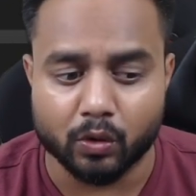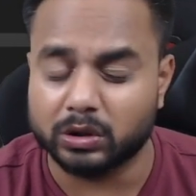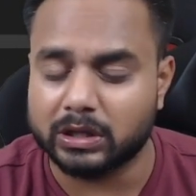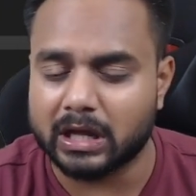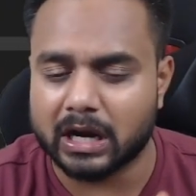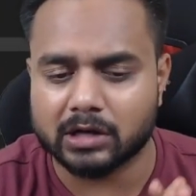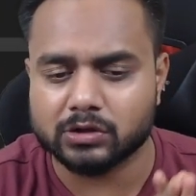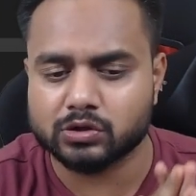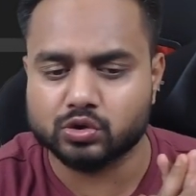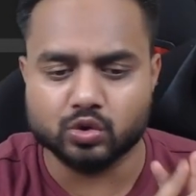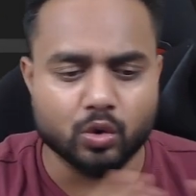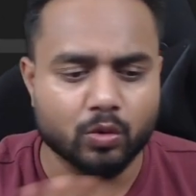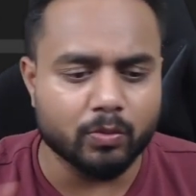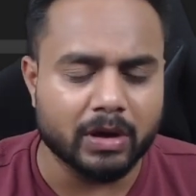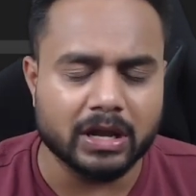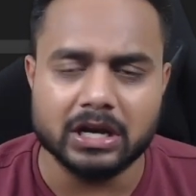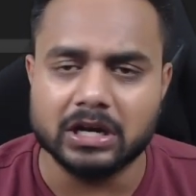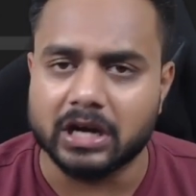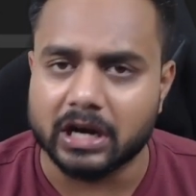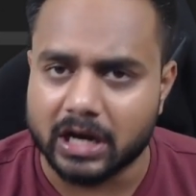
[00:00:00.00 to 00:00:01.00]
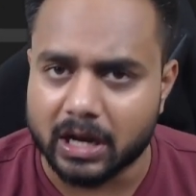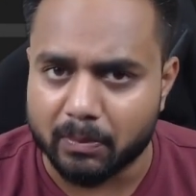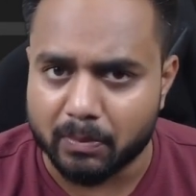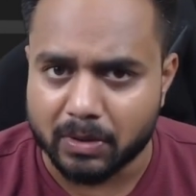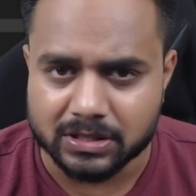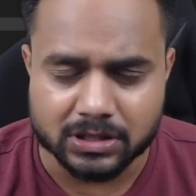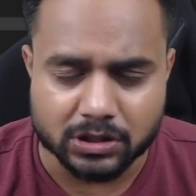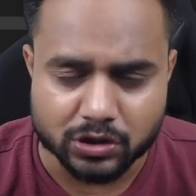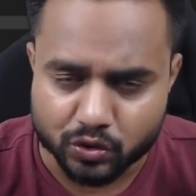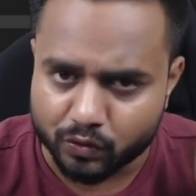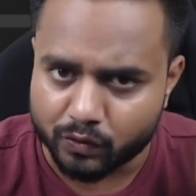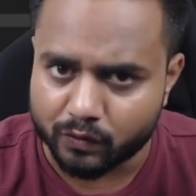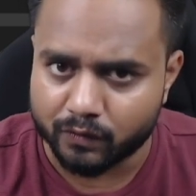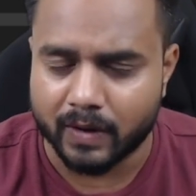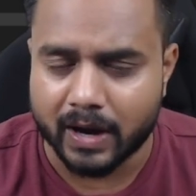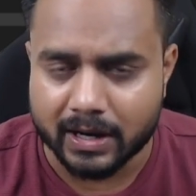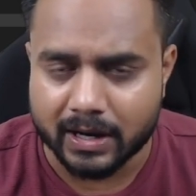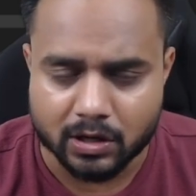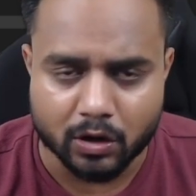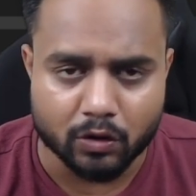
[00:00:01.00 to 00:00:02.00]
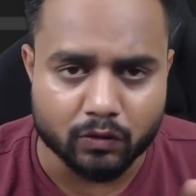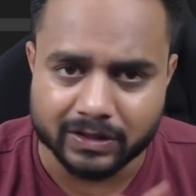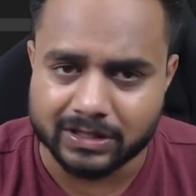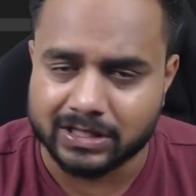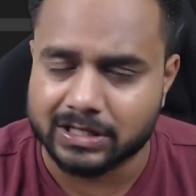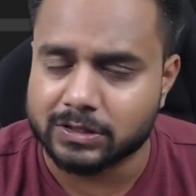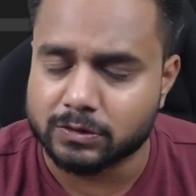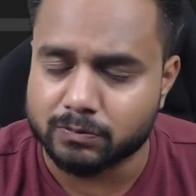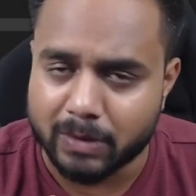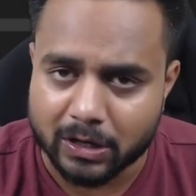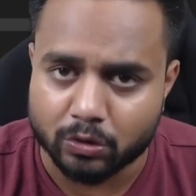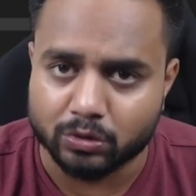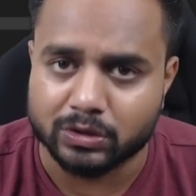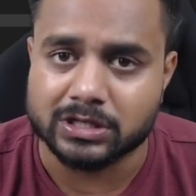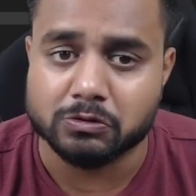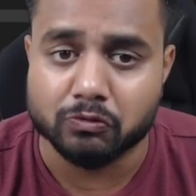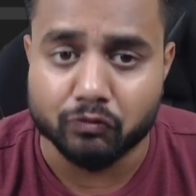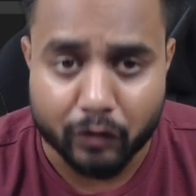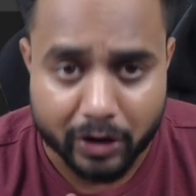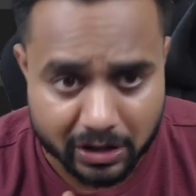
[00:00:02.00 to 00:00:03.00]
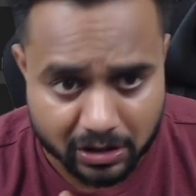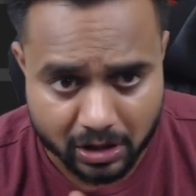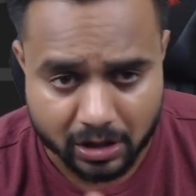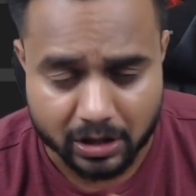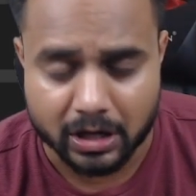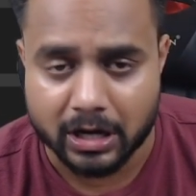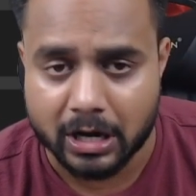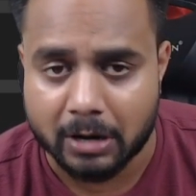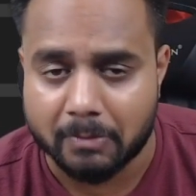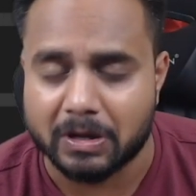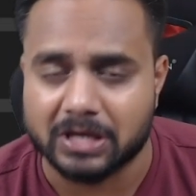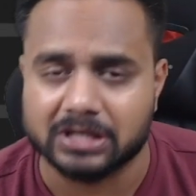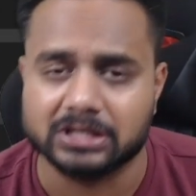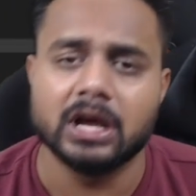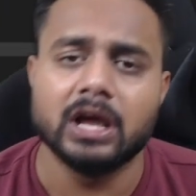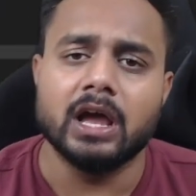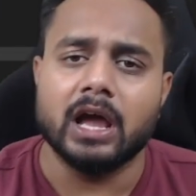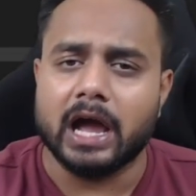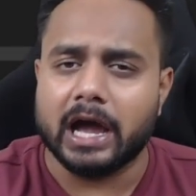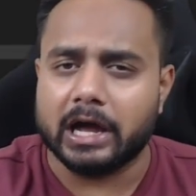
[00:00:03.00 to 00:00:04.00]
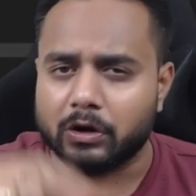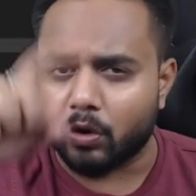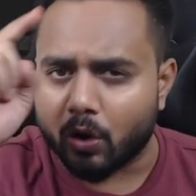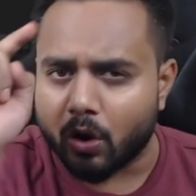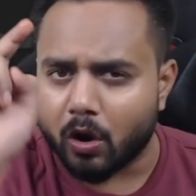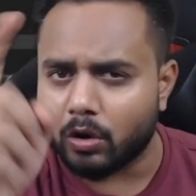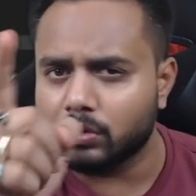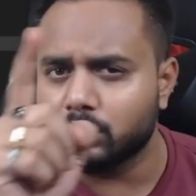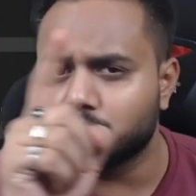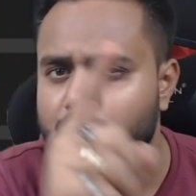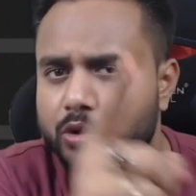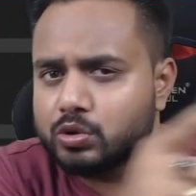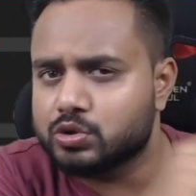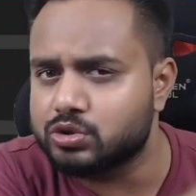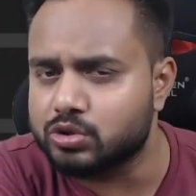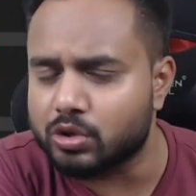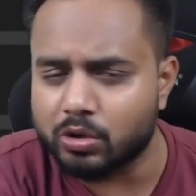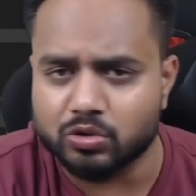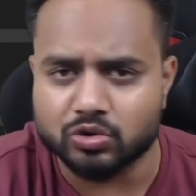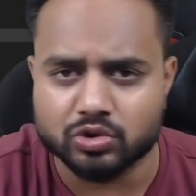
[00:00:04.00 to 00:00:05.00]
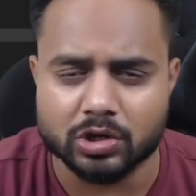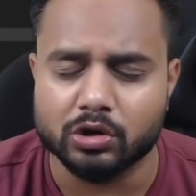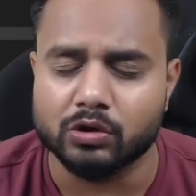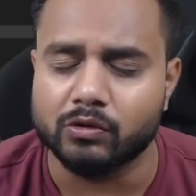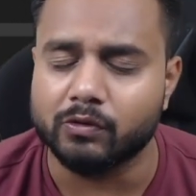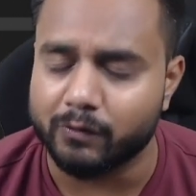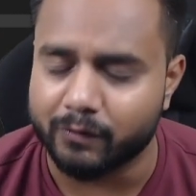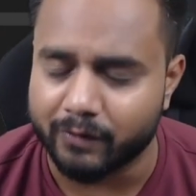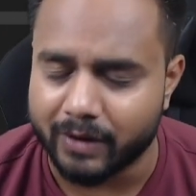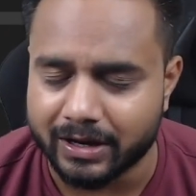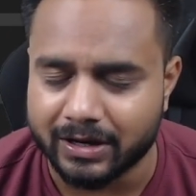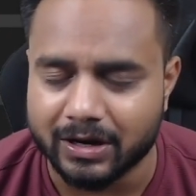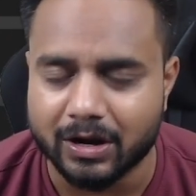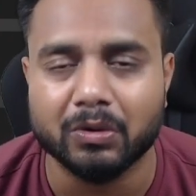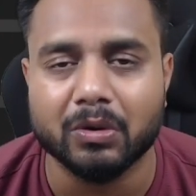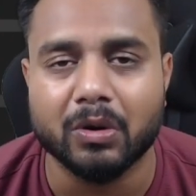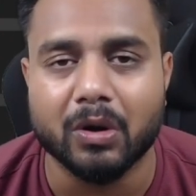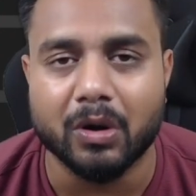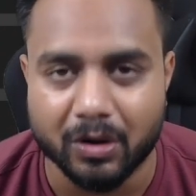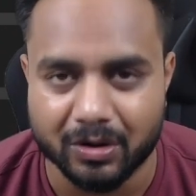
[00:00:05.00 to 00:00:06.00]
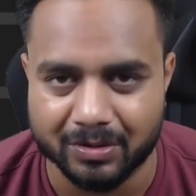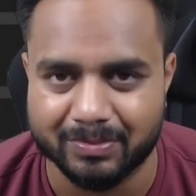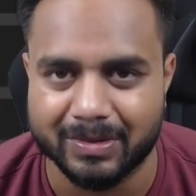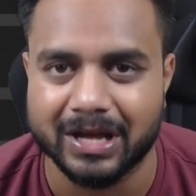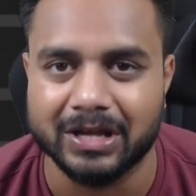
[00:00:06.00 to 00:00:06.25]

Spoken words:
There are so many databases you will find out with respect to this vector database, and all those solutions you will find out on my